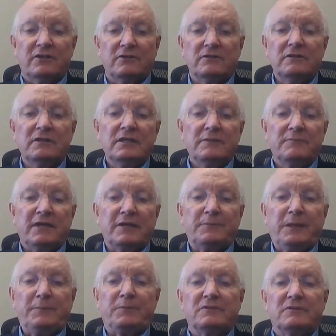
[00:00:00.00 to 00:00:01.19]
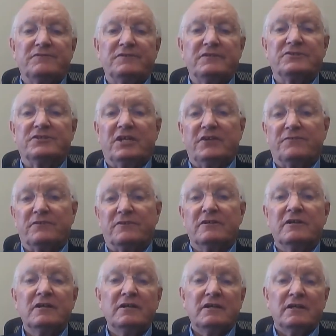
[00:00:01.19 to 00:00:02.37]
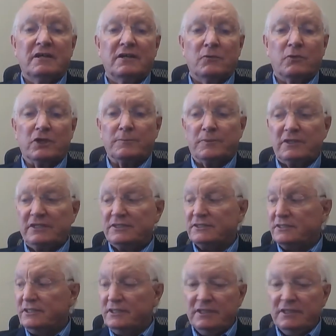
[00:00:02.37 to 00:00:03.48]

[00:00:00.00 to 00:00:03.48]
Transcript: to make people feel safer in the workplace.